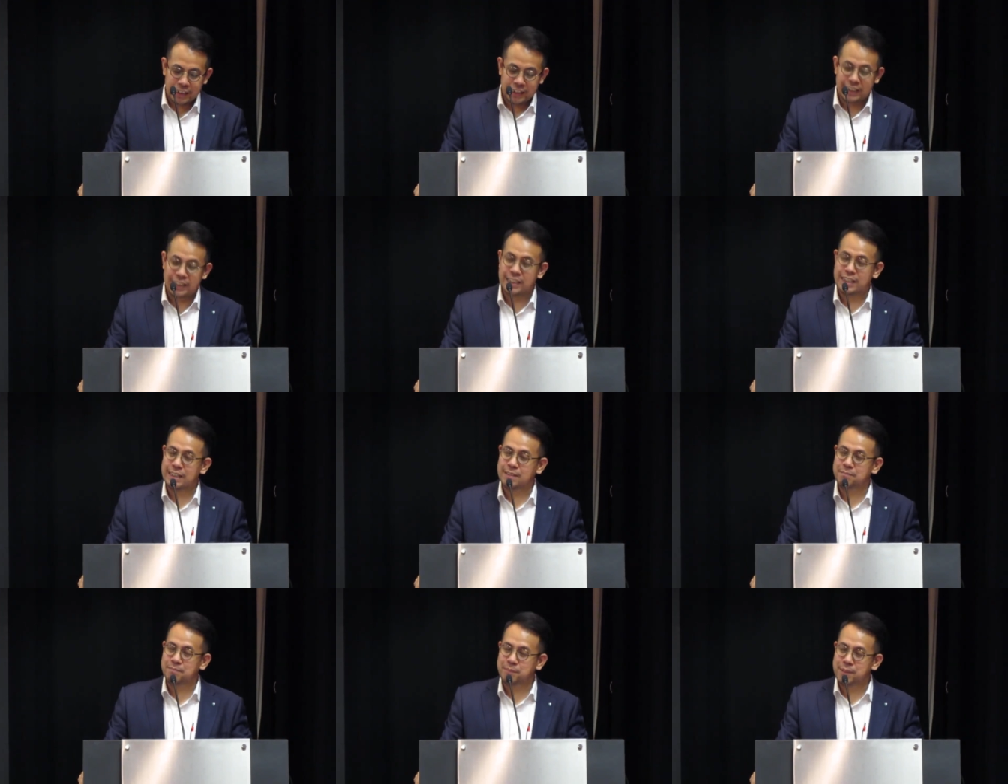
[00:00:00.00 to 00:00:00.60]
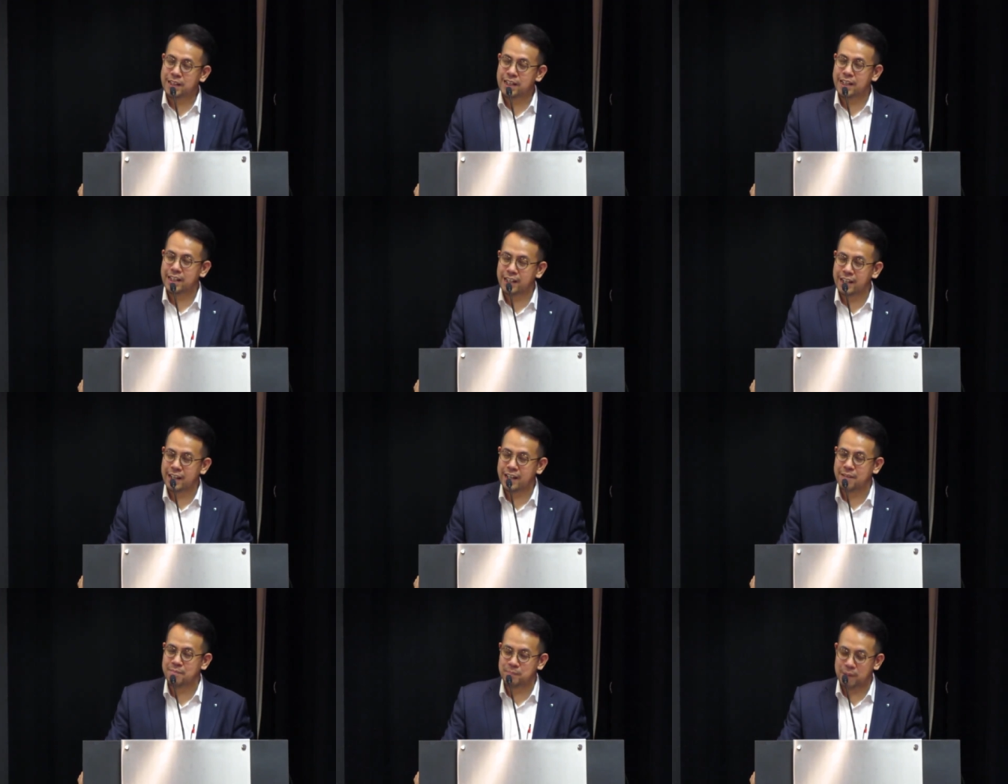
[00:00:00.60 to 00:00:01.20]
the
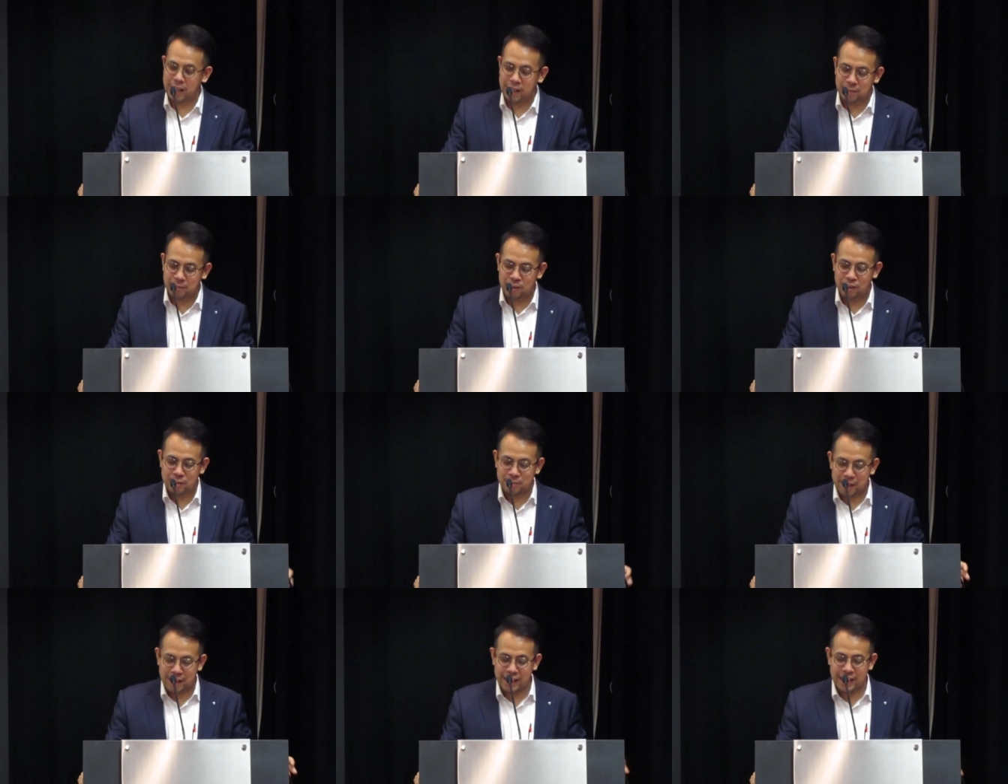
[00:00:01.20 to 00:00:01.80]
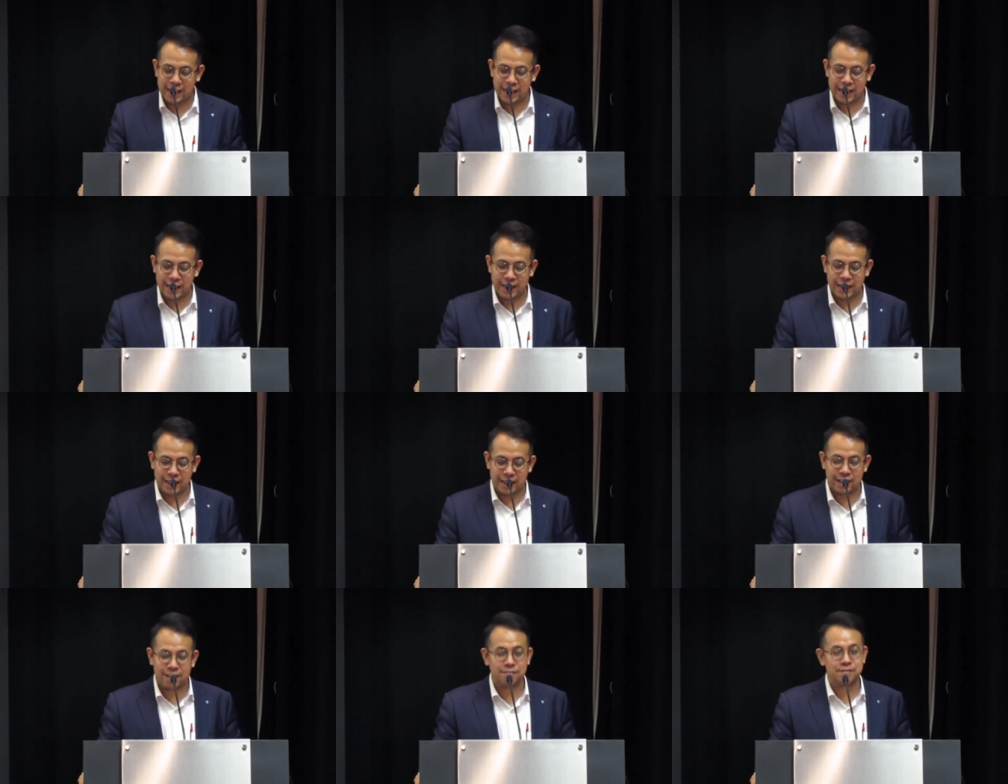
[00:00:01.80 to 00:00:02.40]
billionaire playboy by day
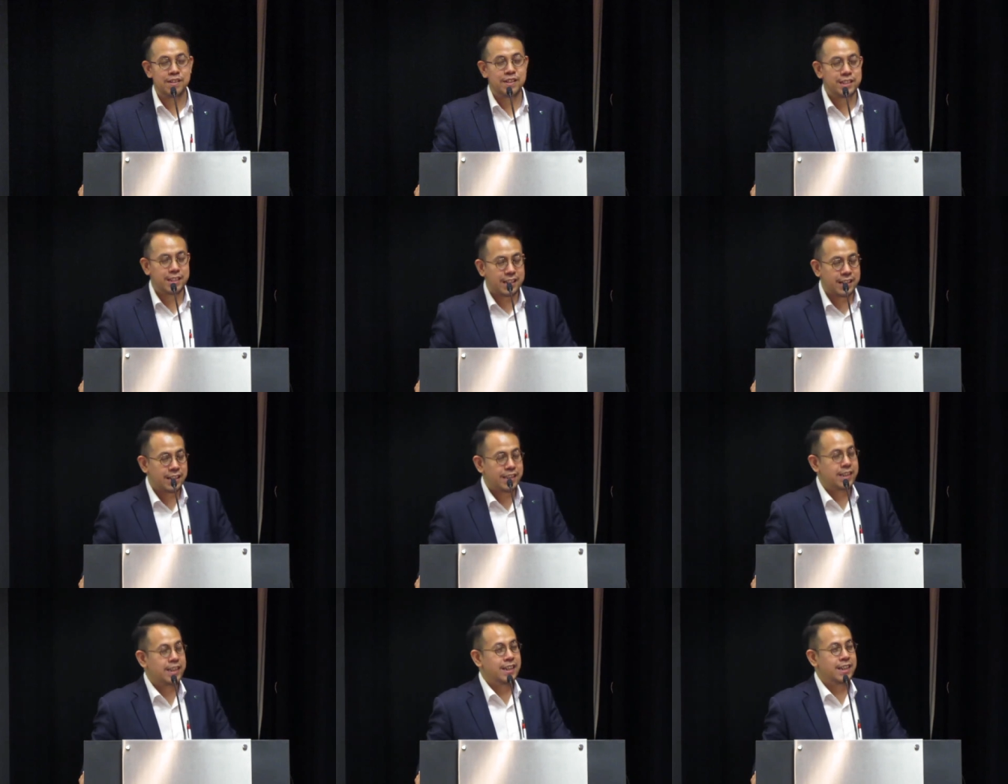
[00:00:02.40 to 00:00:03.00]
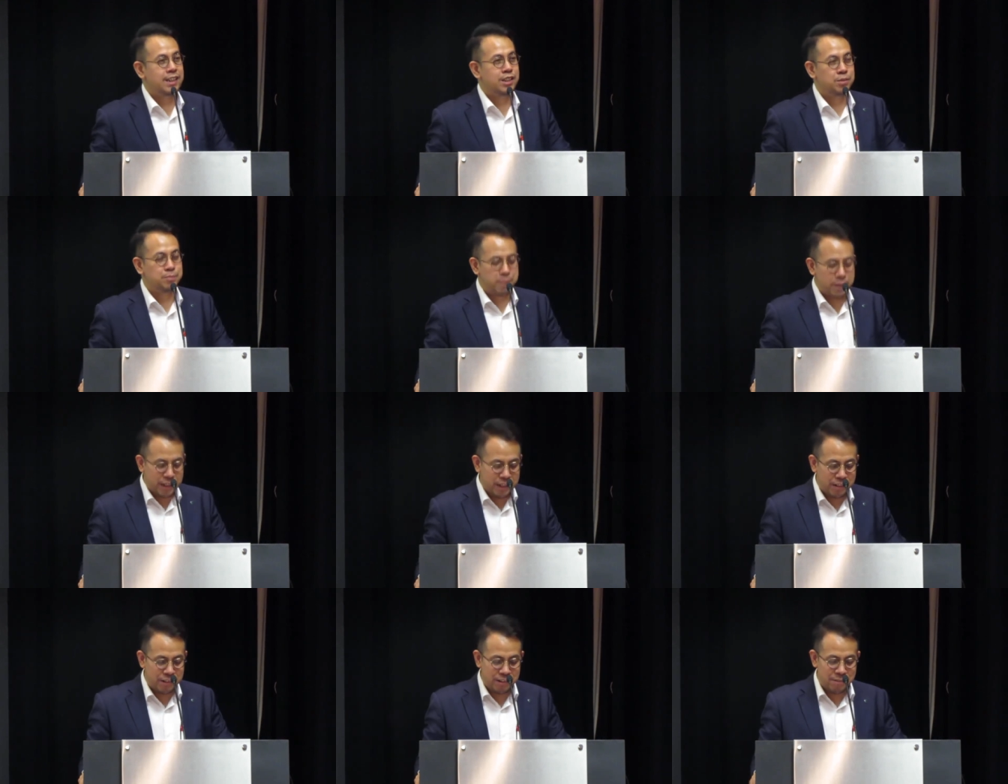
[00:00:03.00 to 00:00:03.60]
and the vigilante
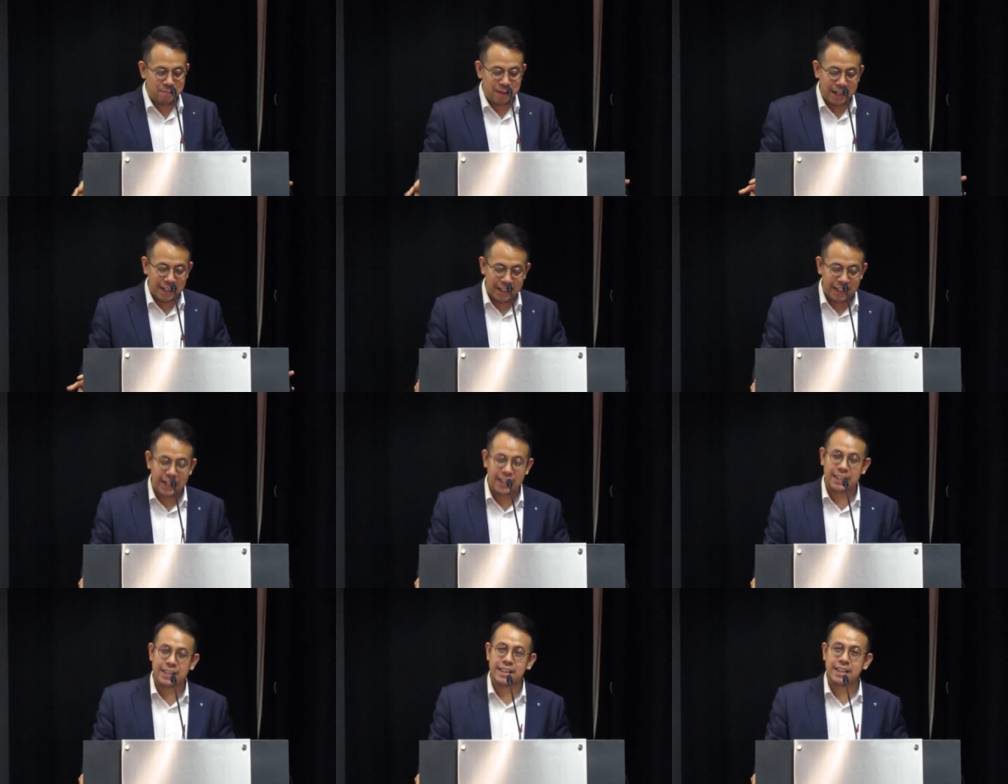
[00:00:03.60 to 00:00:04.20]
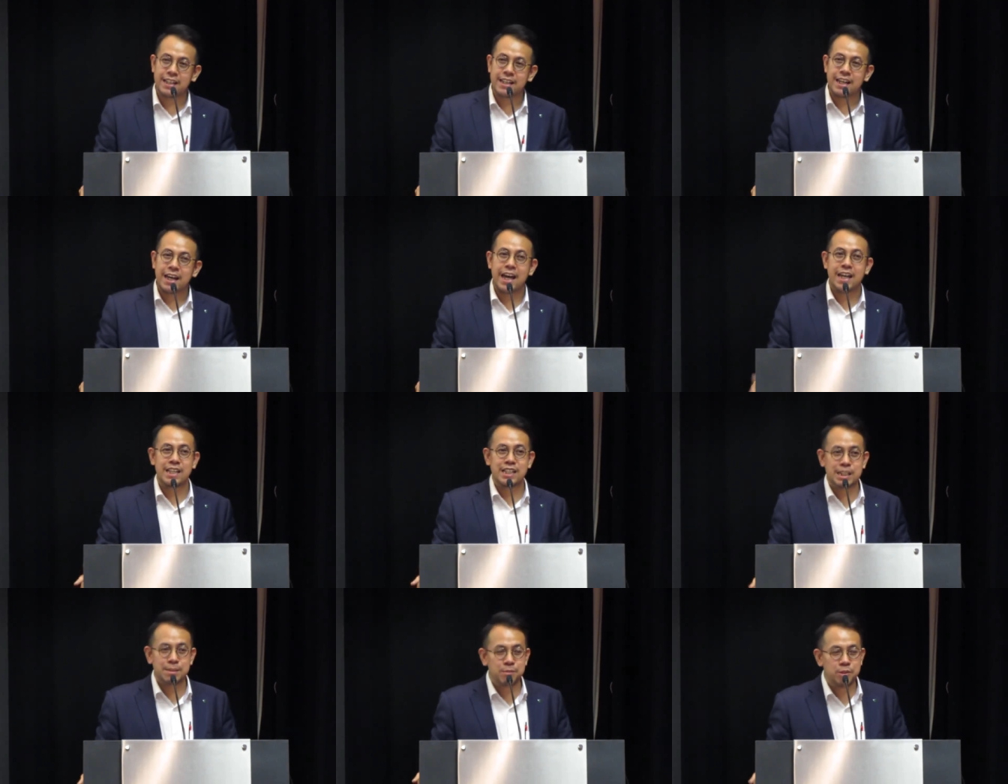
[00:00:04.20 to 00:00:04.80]
superhero by night,
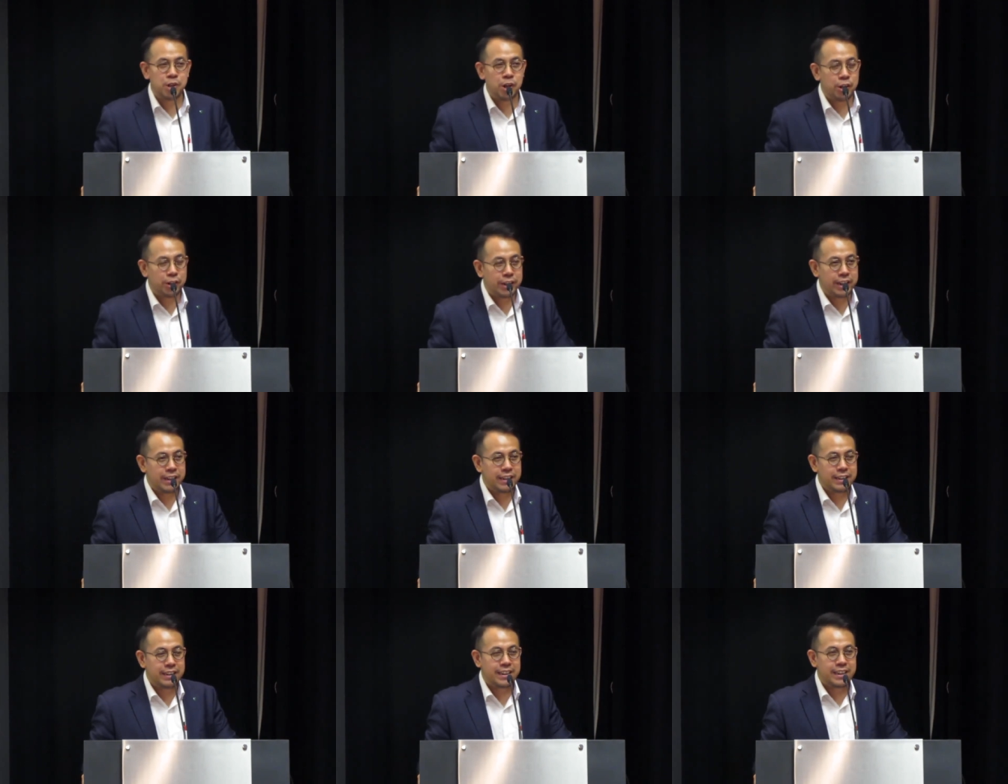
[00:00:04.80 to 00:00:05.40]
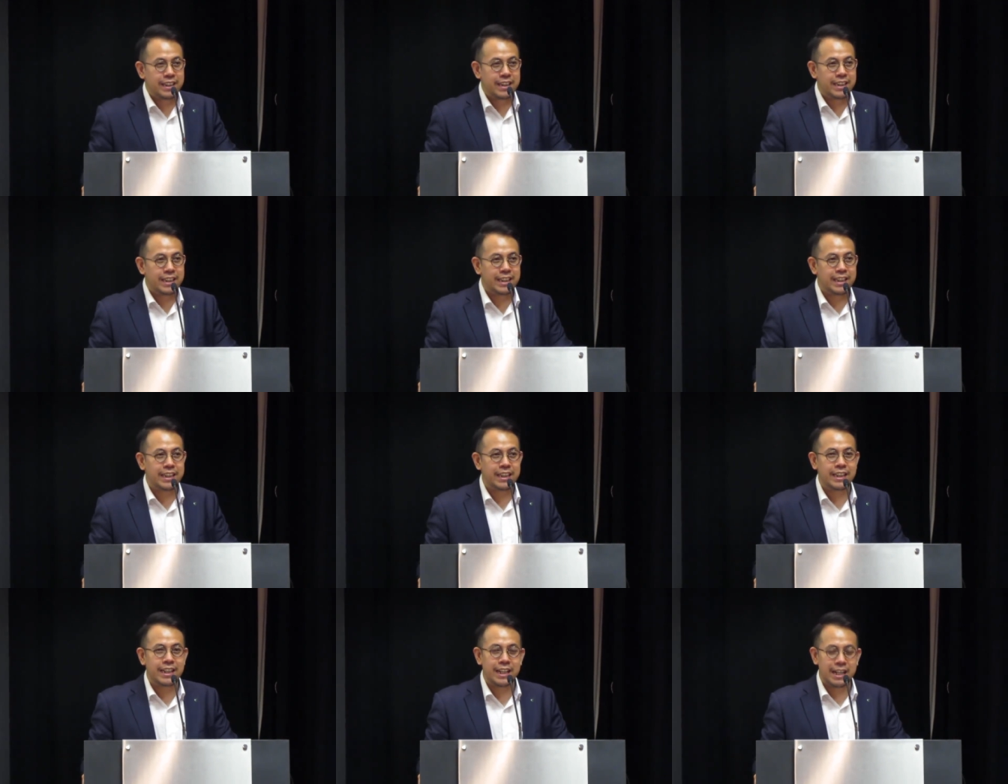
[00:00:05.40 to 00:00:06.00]
and Jim Gordon,
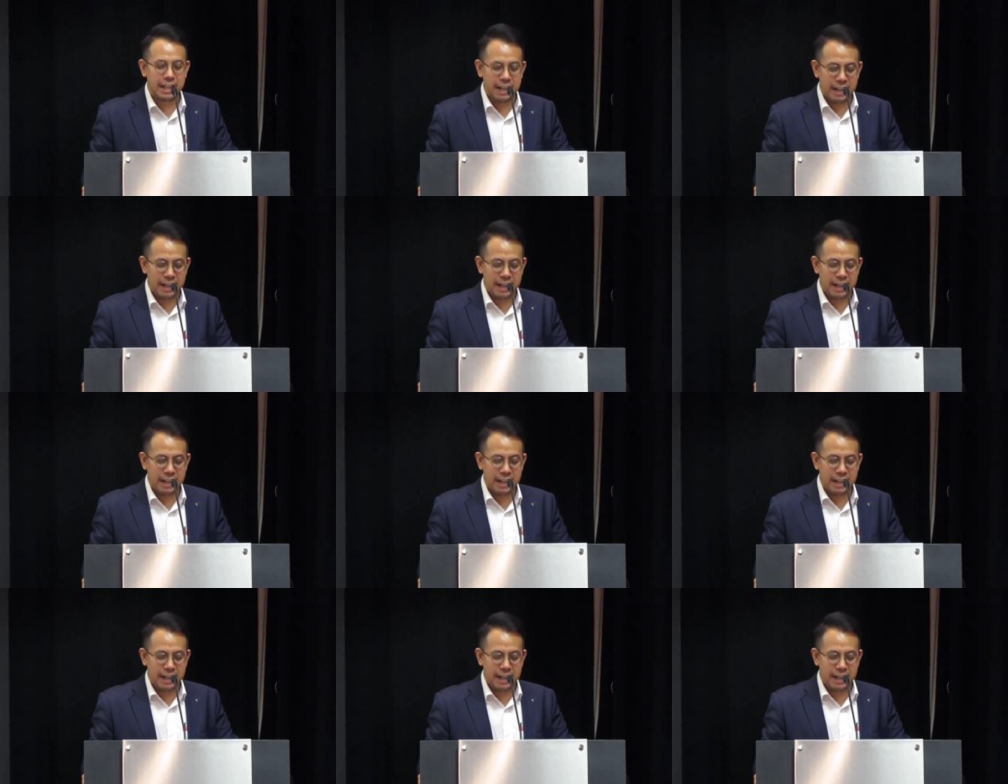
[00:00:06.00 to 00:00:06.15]
the